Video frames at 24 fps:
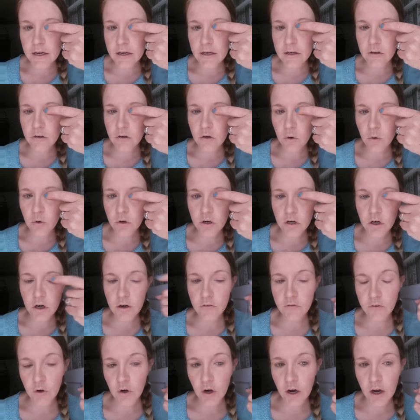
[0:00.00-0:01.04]
inner corner
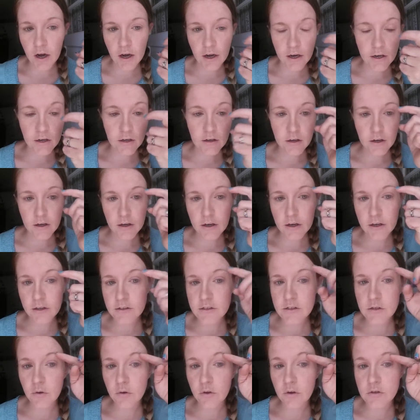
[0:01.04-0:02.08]
of your eye. And so